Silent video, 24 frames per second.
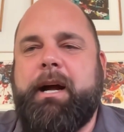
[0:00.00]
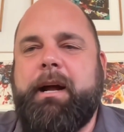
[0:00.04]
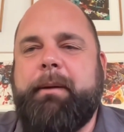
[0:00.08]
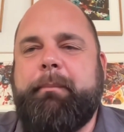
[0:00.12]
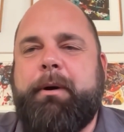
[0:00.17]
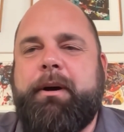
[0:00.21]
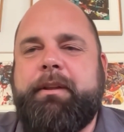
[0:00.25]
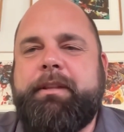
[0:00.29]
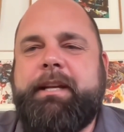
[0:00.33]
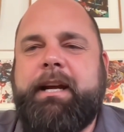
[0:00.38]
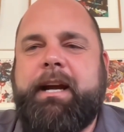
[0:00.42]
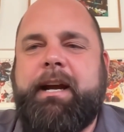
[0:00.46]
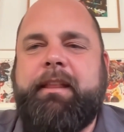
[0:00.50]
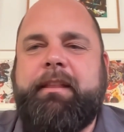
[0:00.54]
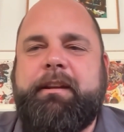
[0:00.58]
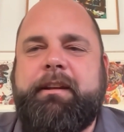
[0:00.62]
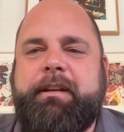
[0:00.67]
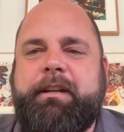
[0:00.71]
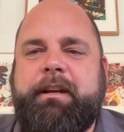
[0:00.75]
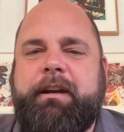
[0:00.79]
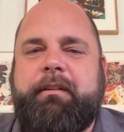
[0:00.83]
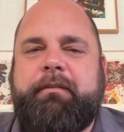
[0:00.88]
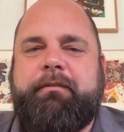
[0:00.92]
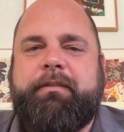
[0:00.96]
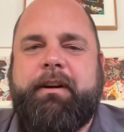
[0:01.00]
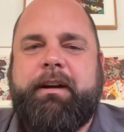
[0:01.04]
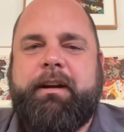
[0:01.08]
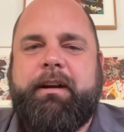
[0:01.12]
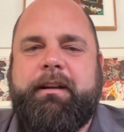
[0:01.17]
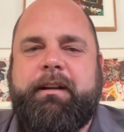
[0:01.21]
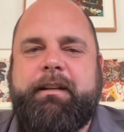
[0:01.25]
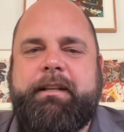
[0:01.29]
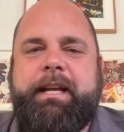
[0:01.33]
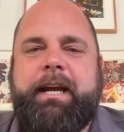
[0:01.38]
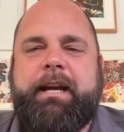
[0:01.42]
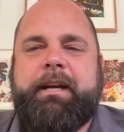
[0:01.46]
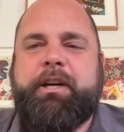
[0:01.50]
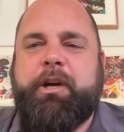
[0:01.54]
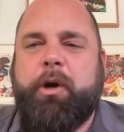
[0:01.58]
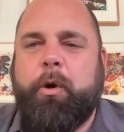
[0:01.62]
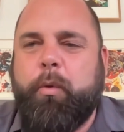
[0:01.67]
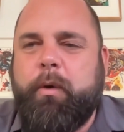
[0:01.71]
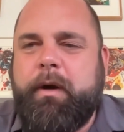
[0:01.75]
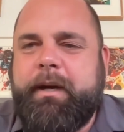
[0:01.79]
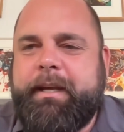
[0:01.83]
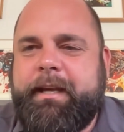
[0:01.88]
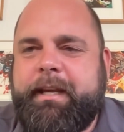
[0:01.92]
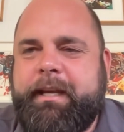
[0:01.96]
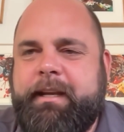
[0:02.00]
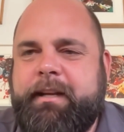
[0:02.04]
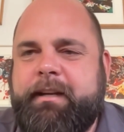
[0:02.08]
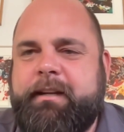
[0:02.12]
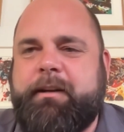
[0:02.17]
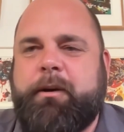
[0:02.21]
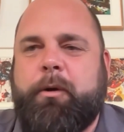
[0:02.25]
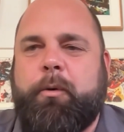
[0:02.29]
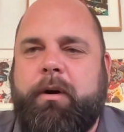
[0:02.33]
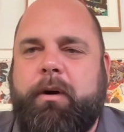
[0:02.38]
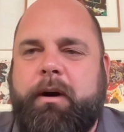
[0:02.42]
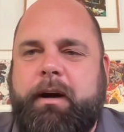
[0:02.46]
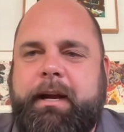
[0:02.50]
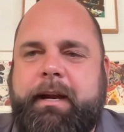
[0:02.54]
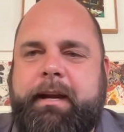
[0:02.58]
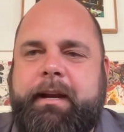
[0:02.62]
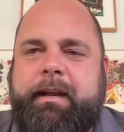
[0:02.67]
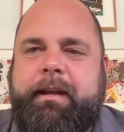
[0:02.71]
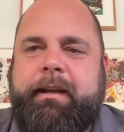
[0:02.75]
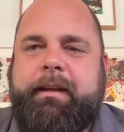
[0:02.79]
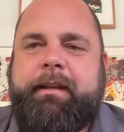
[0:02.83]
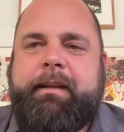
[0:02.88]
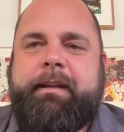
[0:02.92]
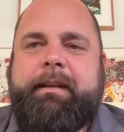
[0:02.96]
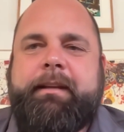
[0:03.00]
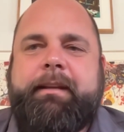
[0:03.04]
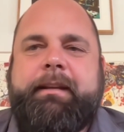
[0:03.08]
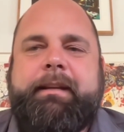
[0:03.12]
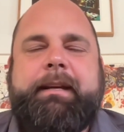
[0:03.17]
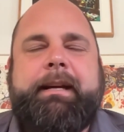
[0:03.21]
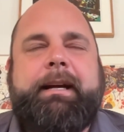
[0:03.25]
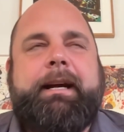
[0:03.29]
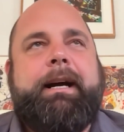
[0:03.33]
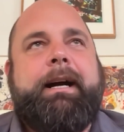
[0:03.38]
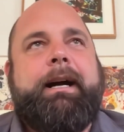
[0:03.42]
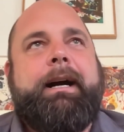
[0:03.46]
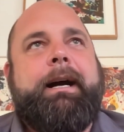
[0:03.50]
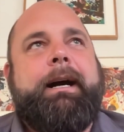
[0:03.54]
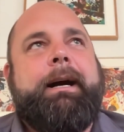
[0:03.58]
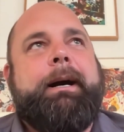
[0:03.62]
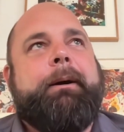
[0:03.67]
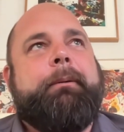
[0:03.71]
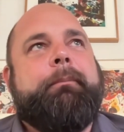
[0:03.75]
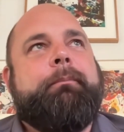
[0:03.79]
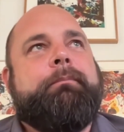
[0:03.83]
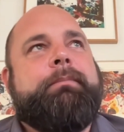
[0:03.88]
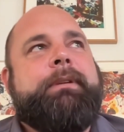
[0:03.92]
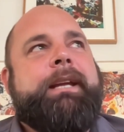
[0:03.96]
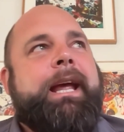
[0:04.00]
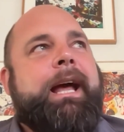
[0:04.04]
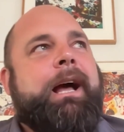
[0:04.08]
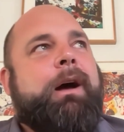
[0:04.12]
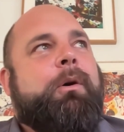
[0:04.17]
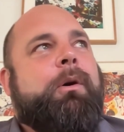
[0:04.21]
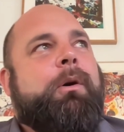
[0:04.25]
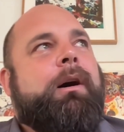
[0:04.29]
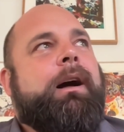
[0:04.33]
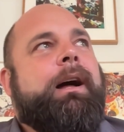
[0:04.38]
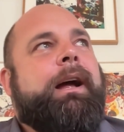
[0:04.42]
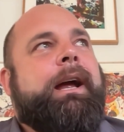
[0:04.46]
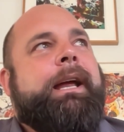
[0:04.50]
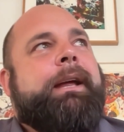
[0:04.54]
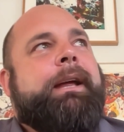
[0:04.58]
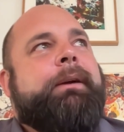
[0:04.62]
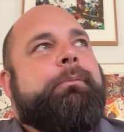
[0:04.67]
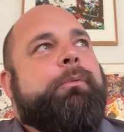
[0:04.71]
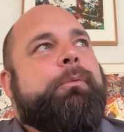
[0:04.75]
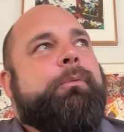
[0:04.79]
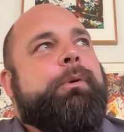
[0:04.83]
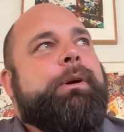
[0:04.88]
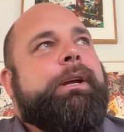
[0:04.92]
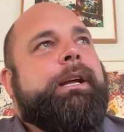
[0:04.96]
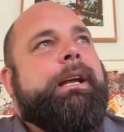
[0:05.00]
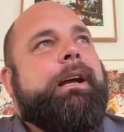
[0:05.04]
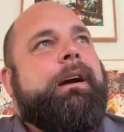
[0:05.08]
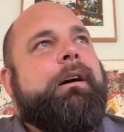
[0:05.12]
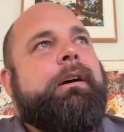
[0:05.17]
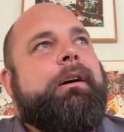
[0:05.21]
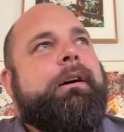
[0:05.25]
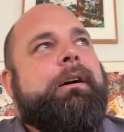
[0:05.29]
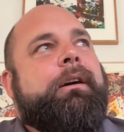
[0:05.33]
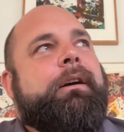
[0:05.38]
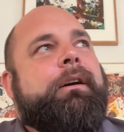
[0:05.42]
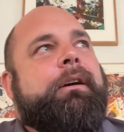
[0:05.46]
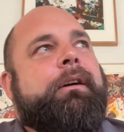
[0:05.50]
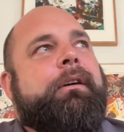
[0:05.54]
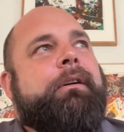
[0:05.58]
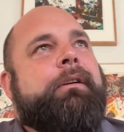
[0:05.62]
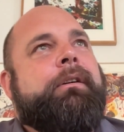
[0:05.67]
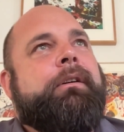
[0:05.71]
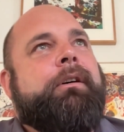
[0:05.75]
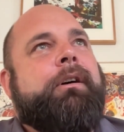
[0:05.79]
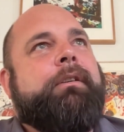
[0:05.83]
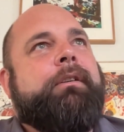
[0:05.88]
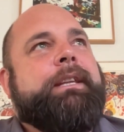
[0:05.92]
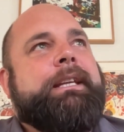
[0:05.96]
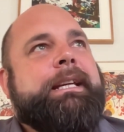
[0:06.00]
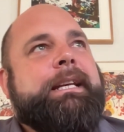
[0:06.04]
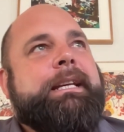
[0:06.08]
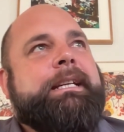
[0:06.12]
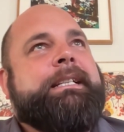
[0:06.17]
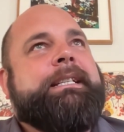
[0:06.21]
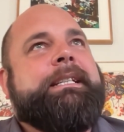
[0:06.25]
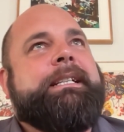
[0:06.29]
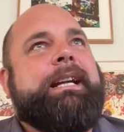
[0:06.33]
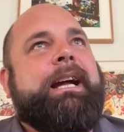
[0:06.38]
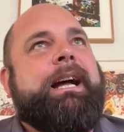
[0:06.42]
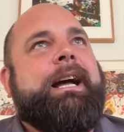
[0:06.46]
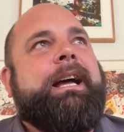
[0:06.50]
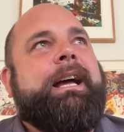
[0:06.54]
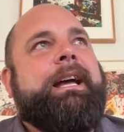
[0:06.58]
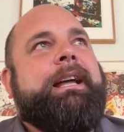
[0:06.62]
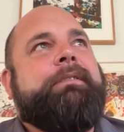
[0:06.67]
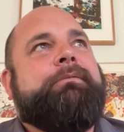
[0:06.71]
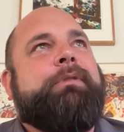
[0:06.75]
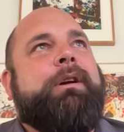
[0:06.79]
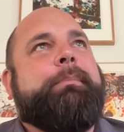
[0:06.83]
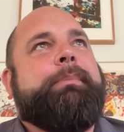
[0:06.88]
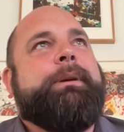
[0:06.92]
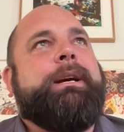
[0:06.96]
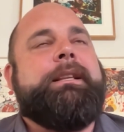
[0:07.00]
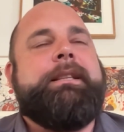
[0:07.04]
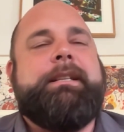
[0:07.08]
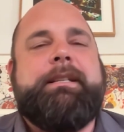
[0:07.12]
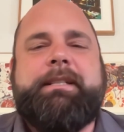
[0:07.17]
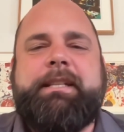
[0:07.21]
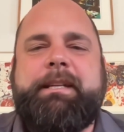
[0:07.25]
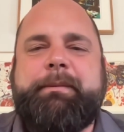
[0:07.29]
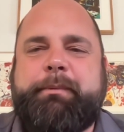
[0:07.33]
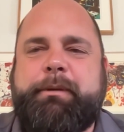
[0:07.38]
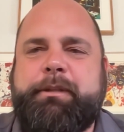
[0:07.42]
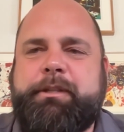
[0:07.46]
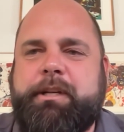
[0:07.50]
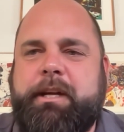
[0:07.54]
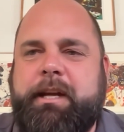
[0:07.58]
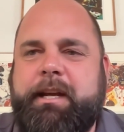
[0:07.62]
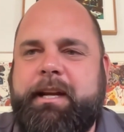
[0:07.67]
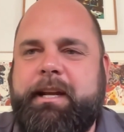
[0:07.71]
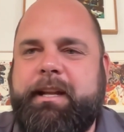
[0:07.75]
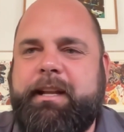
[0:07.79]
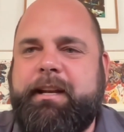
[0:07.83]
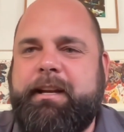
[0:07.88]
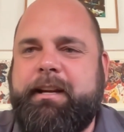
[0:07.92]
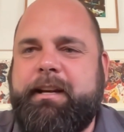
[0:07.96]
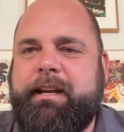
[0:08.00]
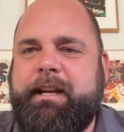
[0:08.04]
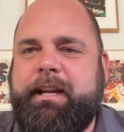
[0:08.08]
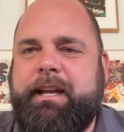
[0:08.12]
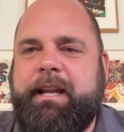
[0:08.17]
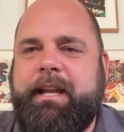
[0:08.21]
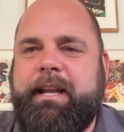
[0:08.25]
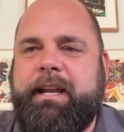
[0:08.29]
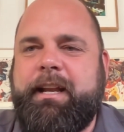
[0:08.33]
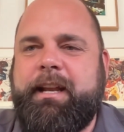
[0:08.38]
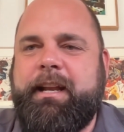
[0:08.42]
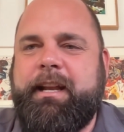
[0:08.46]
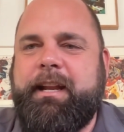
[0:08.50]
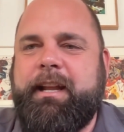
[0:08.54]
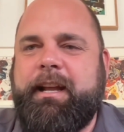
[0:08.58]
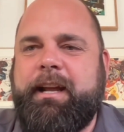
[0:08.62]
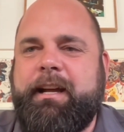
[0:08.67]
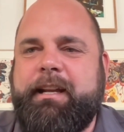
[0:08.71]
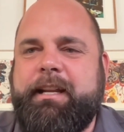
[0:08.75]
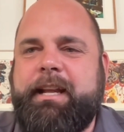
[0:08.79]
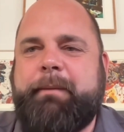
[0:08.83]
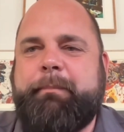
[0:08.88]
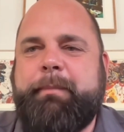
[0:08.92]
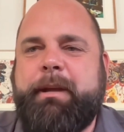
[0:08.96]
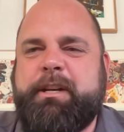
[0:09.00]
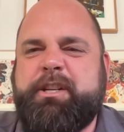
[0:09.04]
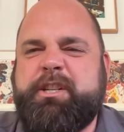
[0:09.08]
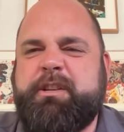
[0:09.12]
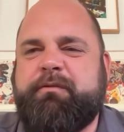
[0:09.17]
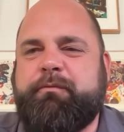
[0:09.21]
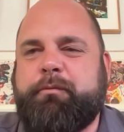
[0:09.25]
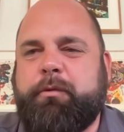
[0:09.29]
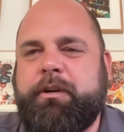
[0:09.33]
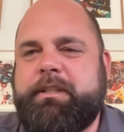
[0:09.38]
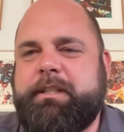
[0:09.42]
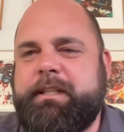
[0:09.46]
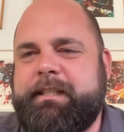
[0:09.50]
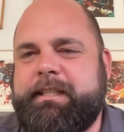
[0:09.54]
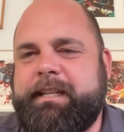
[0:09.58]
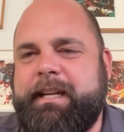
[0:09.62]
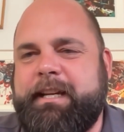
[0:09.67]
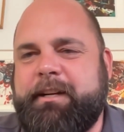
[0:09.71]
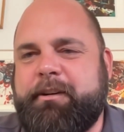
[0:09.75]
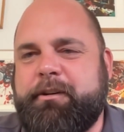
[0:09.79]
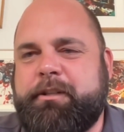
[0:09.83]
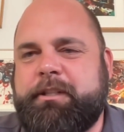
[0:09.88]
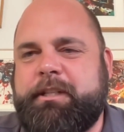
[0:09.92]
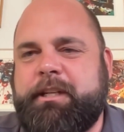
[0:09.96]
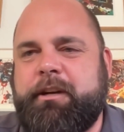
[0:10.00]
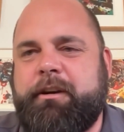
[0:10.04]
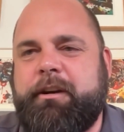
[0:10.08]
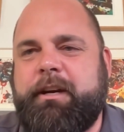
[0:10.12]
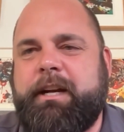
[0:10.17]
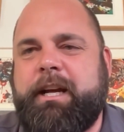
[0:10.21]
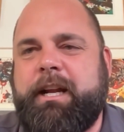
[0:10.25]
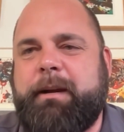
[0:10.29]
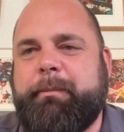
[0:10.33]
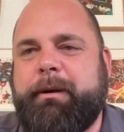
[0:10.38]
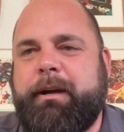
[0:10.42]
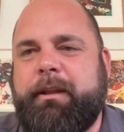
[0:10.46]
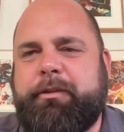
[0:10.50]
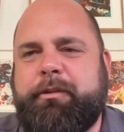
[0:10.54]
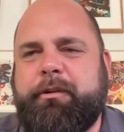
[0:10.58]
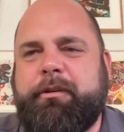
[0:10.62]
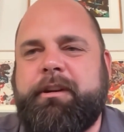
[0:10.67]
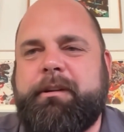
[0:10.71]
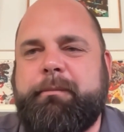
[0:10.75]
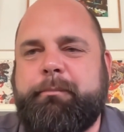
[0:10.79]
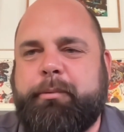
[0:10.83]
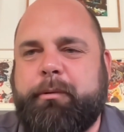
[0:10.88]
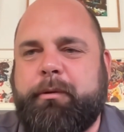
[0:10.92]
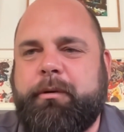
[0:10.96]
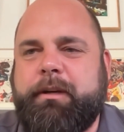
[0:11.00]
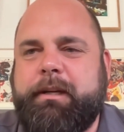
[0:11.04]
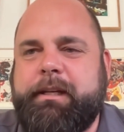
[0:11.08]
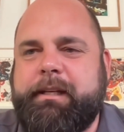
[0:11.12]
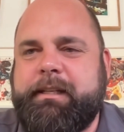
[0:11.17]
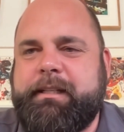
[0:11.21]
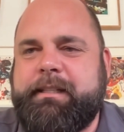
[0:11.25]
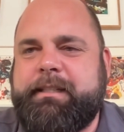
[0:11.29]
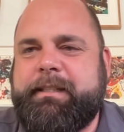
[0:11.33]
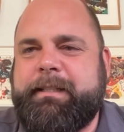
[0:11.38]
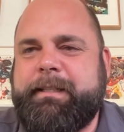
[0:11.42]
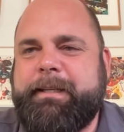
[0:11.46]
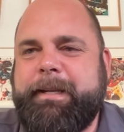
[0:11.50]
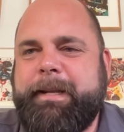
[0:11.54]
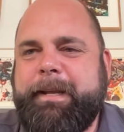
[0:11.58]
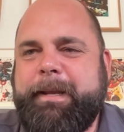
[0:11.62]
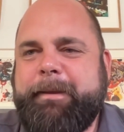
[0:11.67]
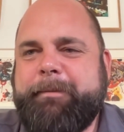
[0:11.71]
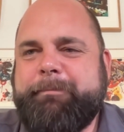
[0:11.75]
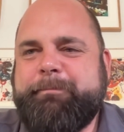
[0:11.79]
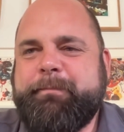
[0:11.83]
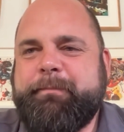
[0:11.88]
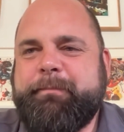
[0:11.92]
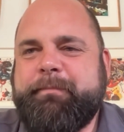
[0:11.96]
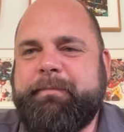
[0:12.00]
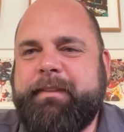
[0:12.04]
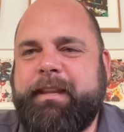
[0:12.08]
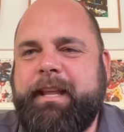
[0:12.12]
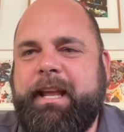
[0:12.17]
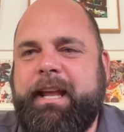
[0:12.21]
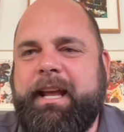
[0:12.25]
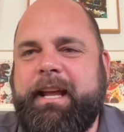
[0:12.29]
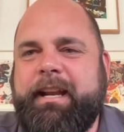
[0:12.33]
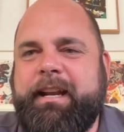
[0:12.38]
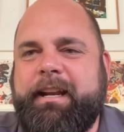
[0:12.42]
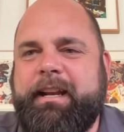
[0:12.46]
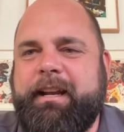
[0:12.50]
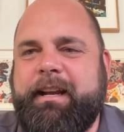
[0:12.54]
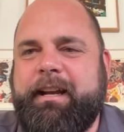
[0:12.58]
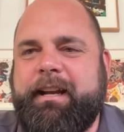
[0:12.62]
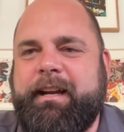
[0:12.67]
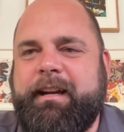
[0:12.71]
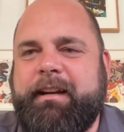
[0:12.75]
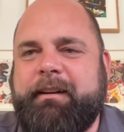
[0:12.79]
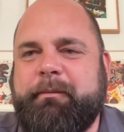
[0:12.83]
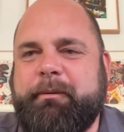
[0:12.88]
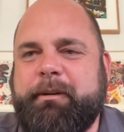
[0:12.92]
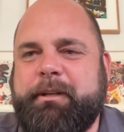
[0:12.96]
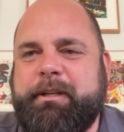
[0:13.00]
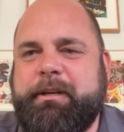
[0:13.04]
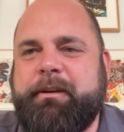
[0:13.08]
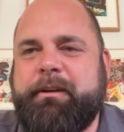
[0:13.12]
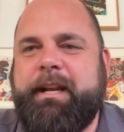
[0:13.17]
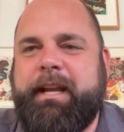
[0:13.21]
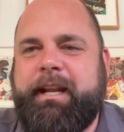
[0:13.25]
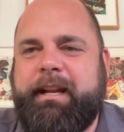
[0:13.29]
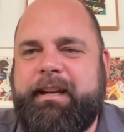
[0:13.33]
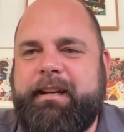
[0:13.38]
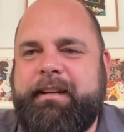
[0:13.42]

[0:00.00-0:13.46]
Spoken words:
I'm on the island islands? Kaua'i, Kaua'i. We are on the east side, right behind the Sleeping Giant. And managing 46 acres here. I got about 30 employees, and we're doing it.